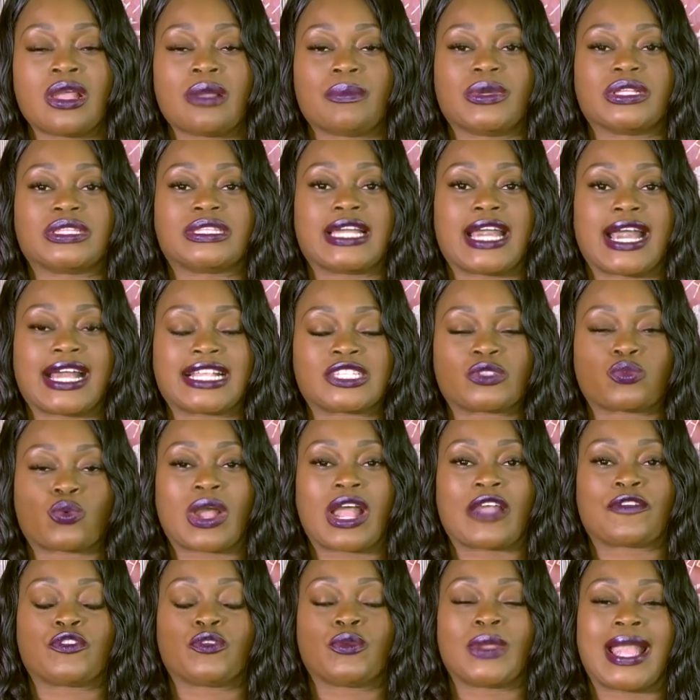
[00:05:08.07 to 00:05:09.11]
But that's
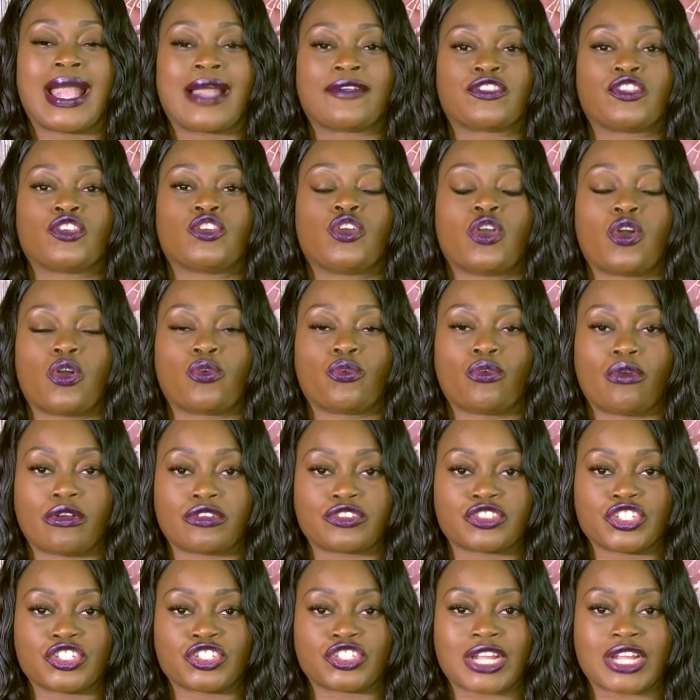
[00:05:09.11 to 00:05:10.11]
why if you have to go grocery